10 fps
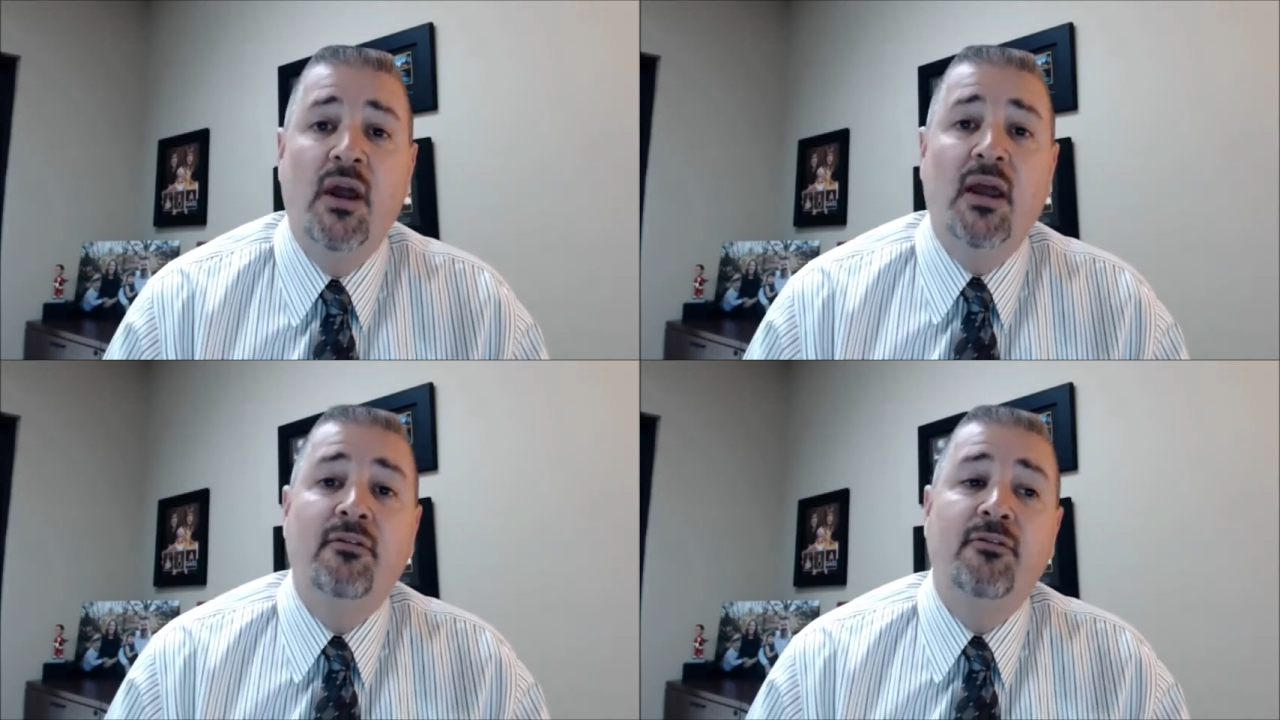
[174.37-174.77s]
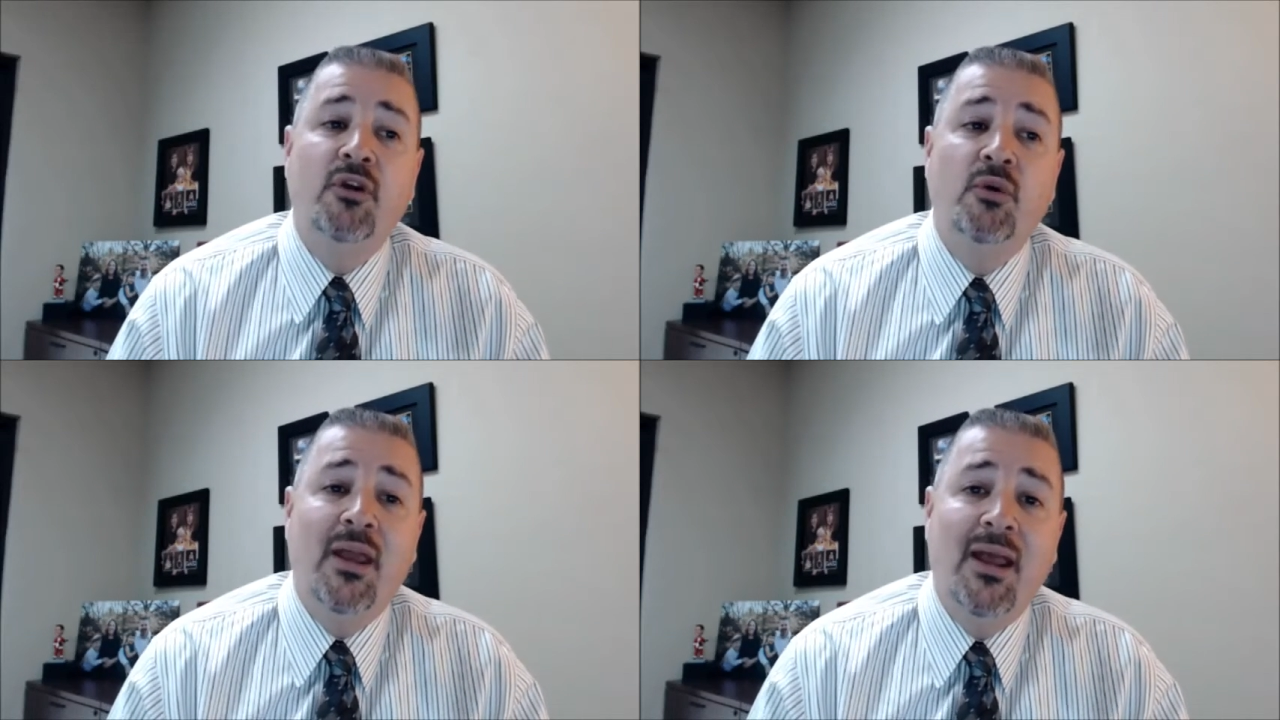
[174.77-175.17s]
if
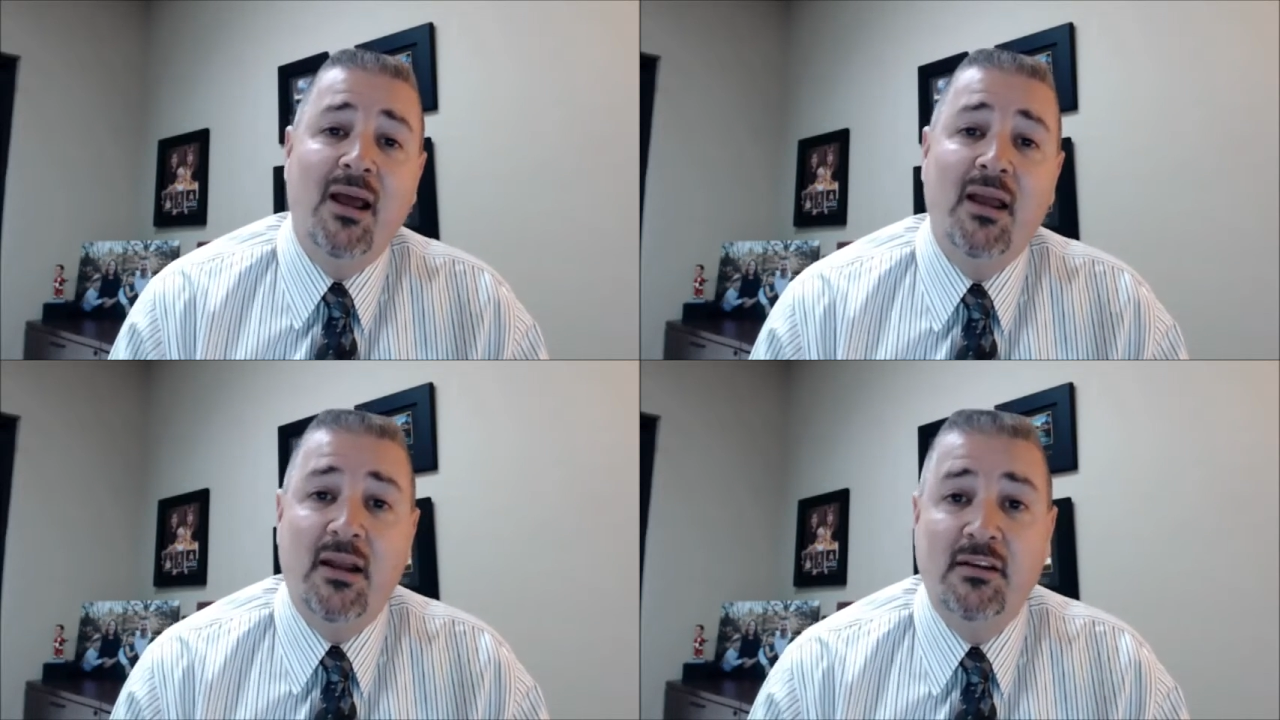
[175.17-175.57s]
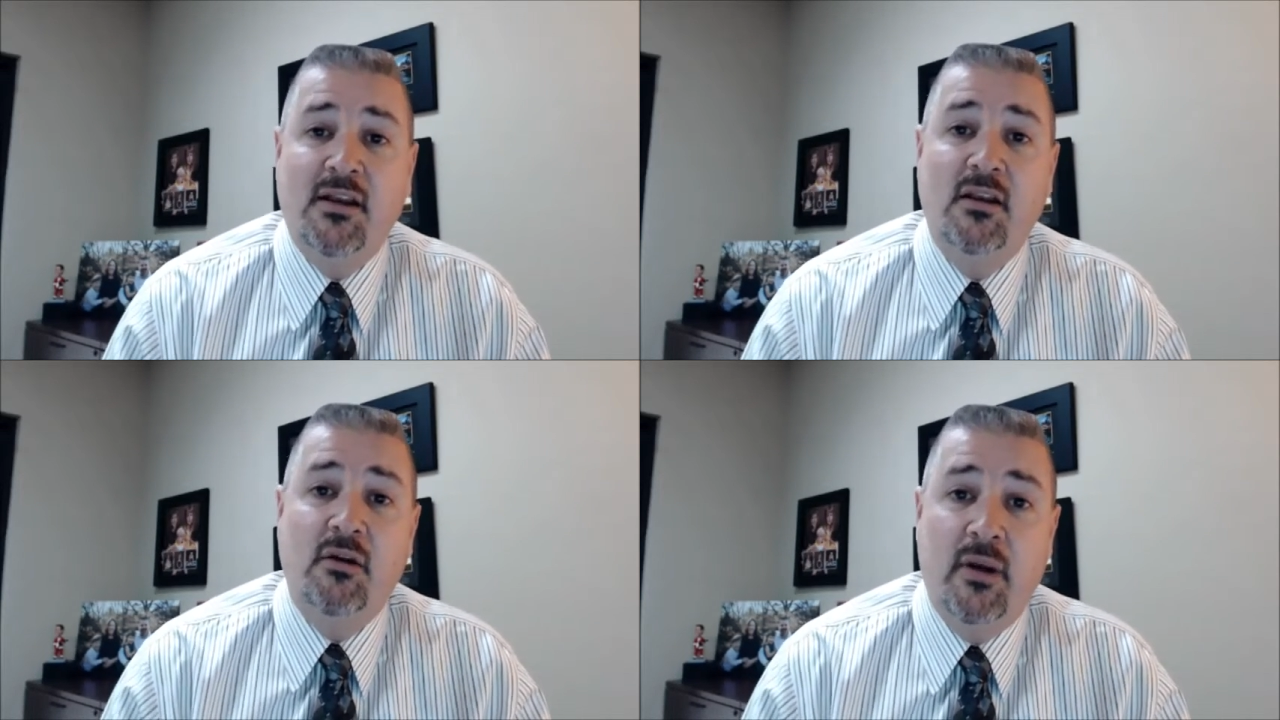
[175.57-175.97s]
you cannot get a
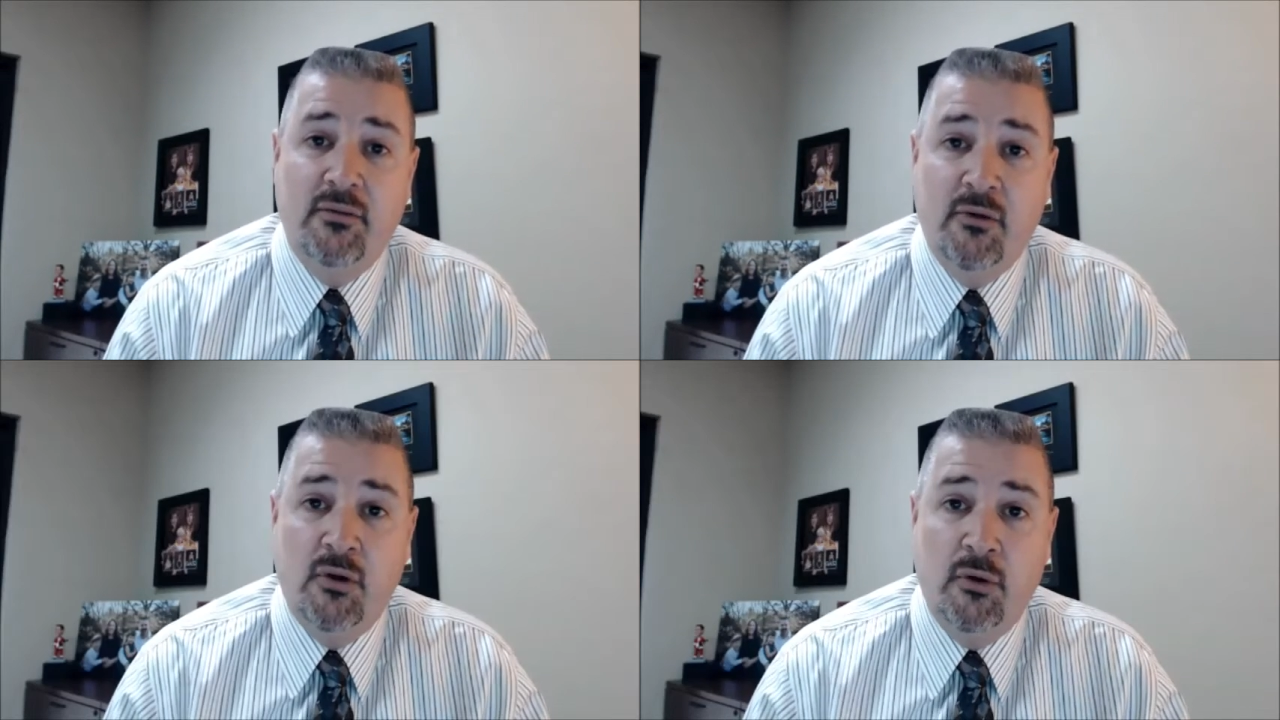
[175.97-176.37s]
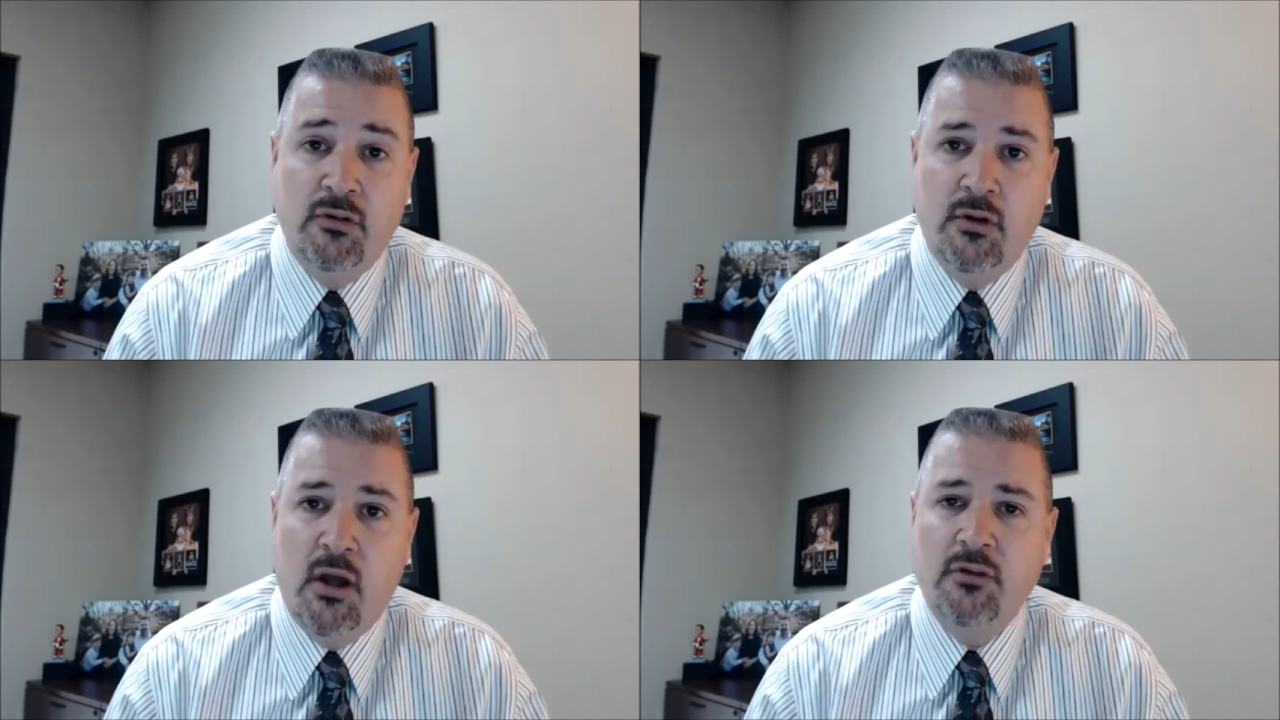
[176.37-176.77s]
seller credit for
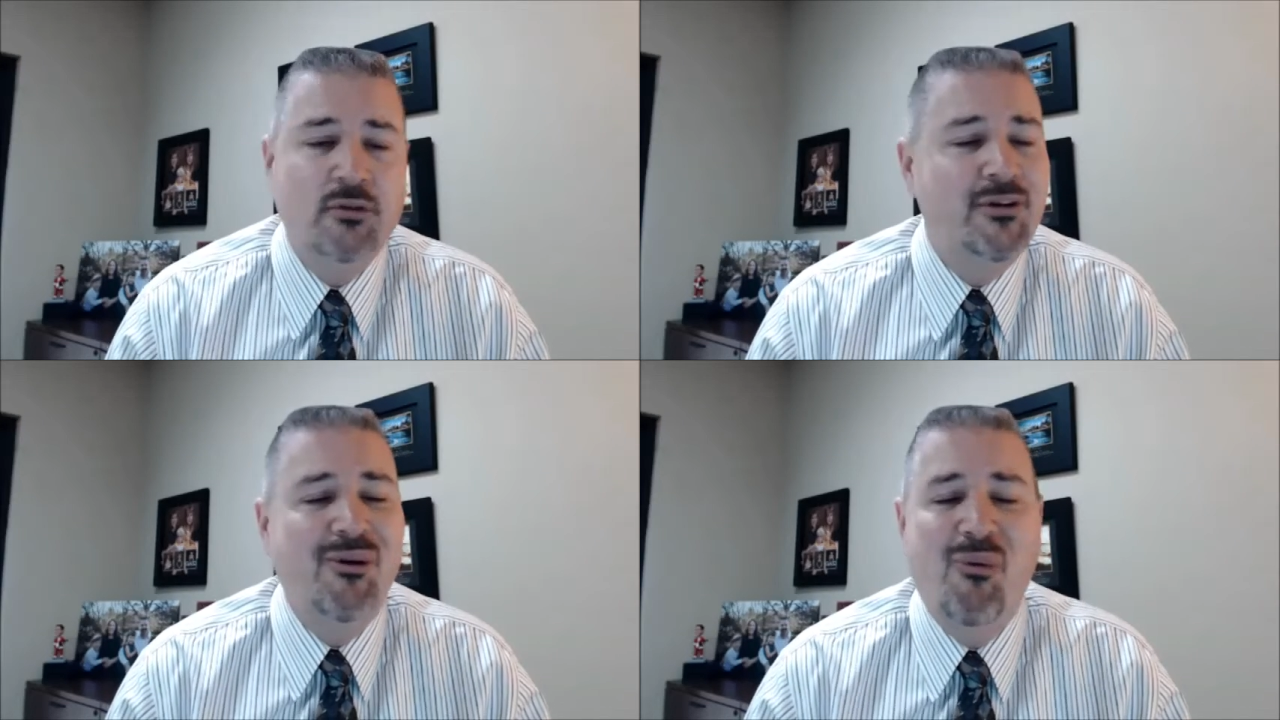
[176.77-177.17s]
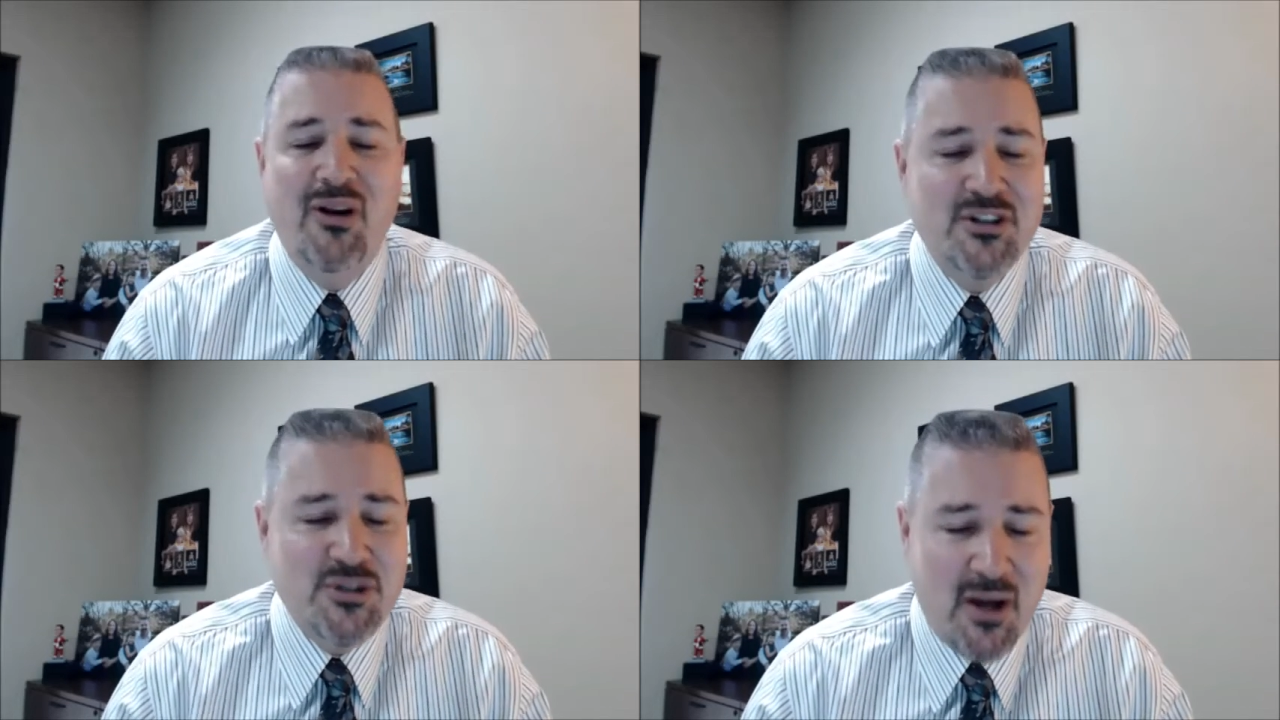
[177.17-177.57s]
closing costs or you don't
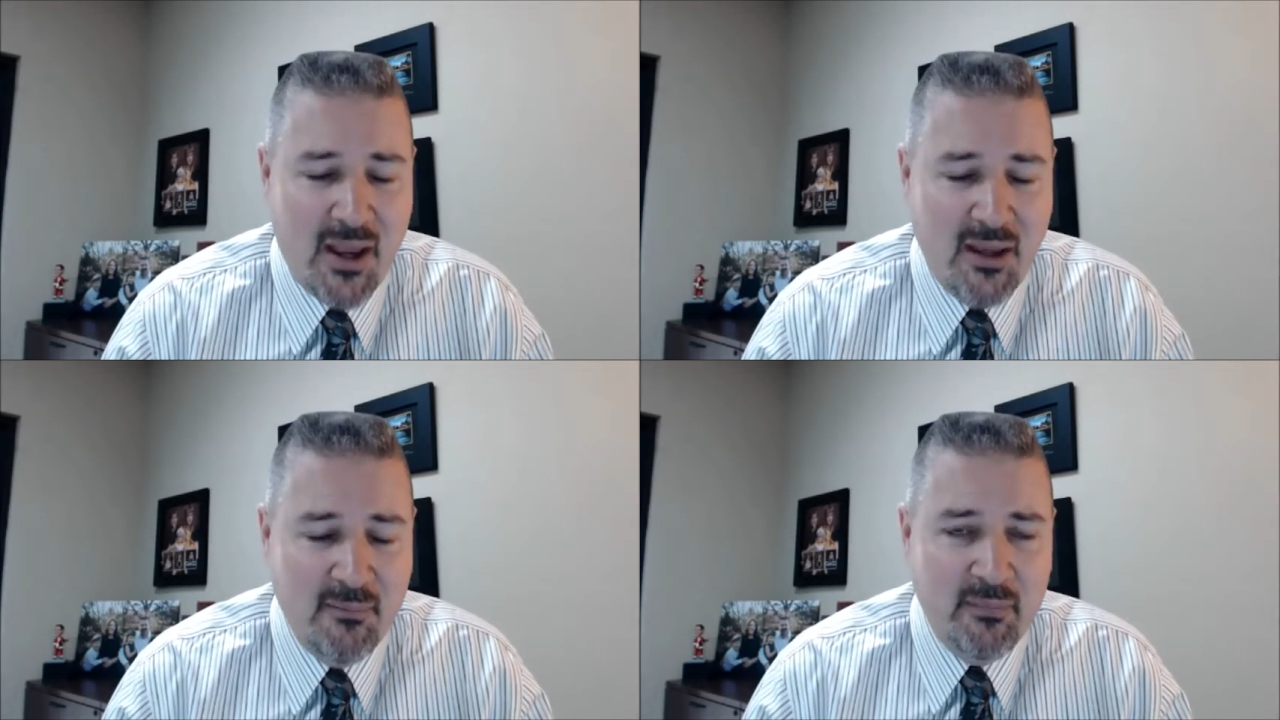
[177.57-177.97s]
want to try.